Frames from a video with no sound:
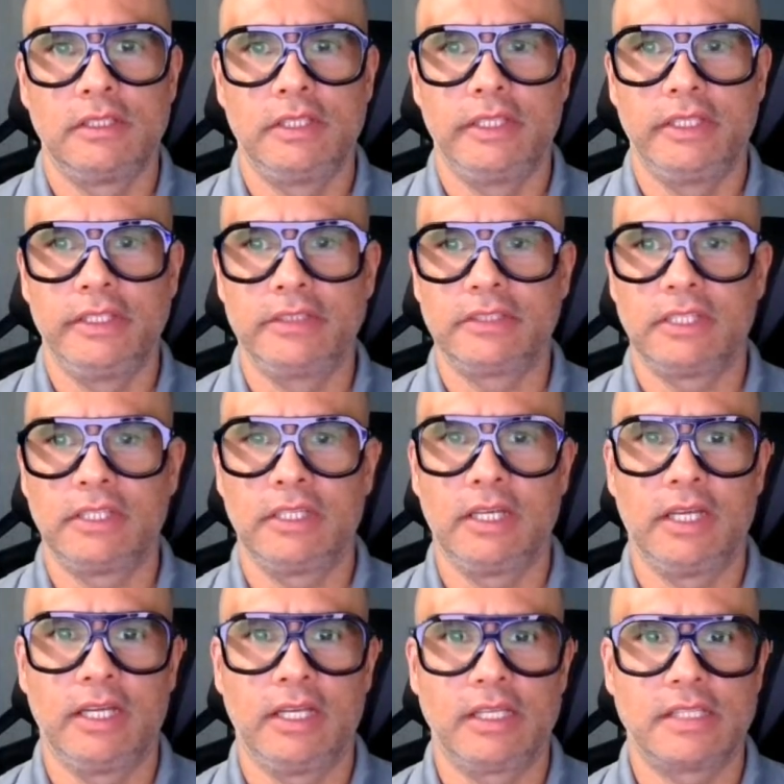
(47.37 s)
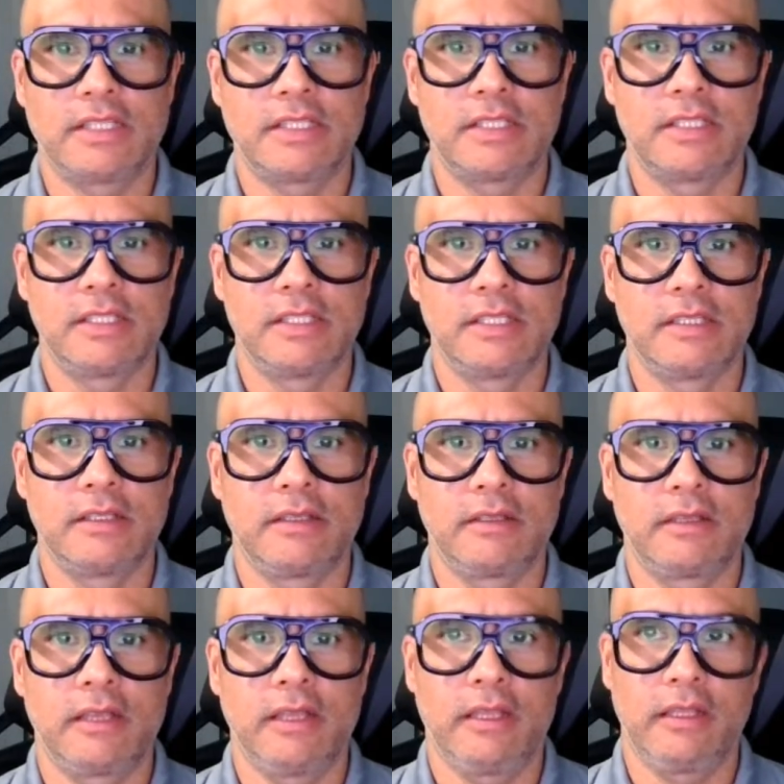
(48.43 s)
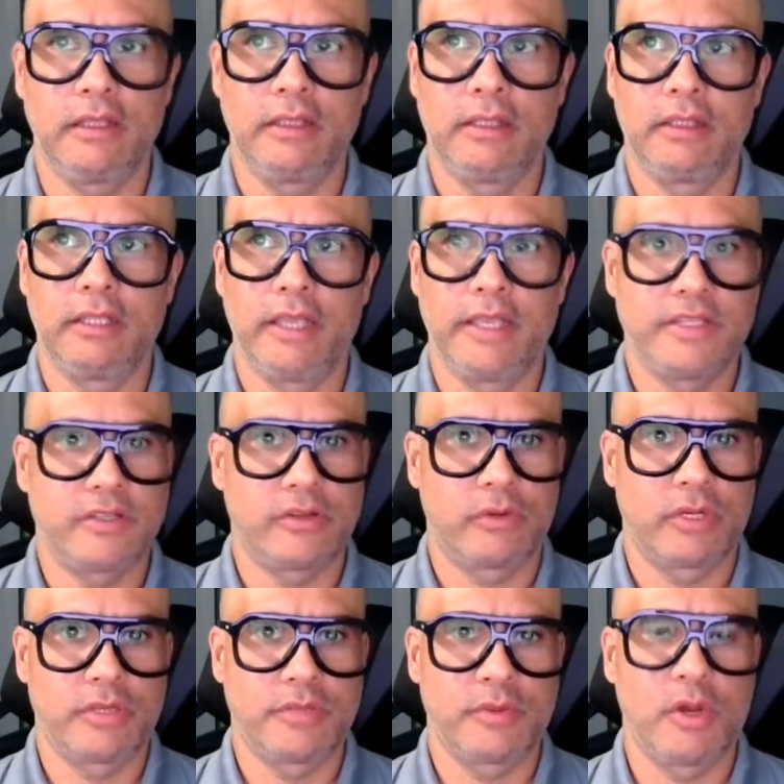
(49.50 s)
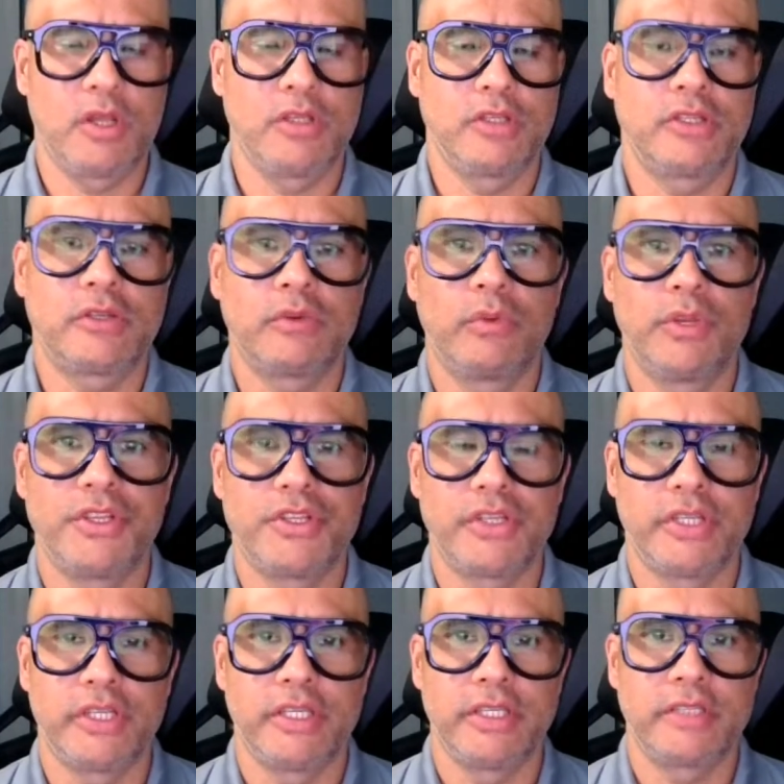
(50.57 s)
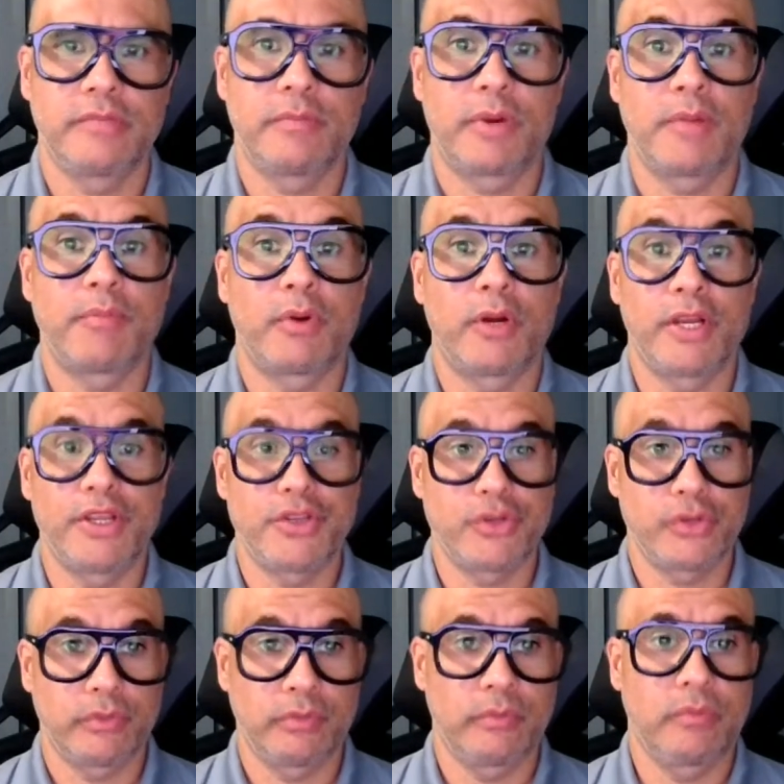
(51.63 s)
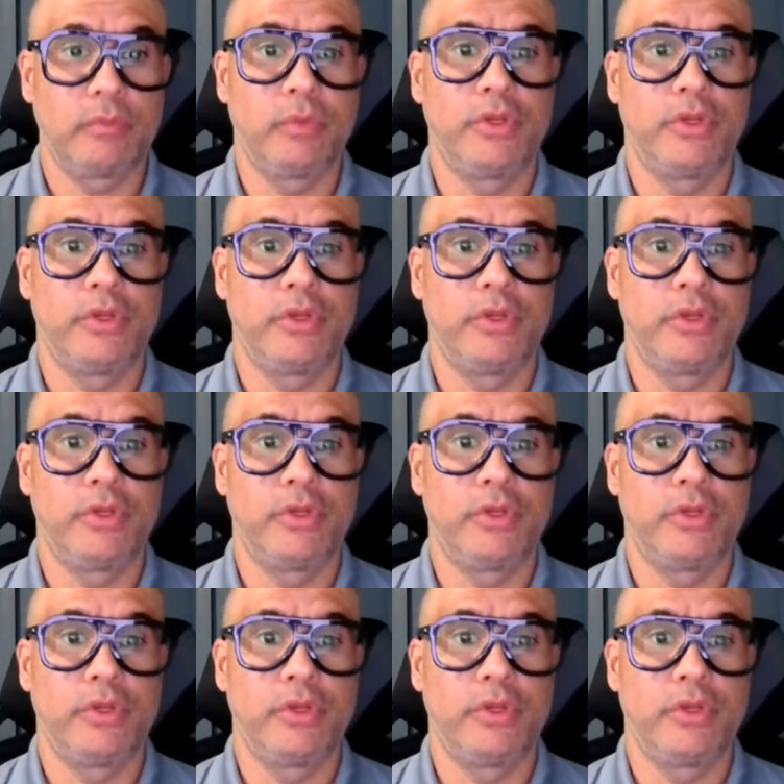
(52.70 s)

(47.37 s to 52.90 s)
this the instant response, which is preparation,